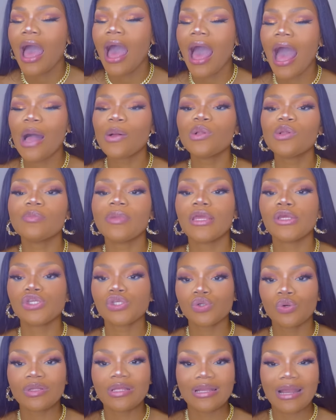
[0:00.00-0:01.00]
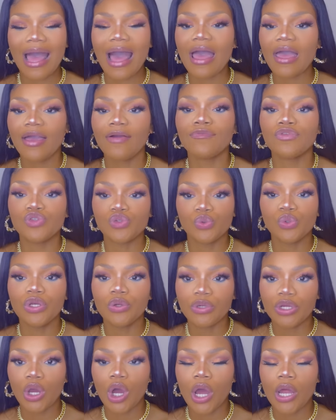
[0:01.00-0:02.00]
I will make sure that I have
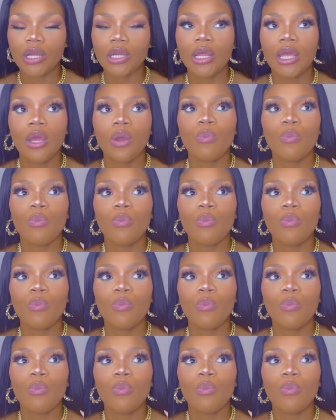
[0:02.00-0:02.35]
jewelry on.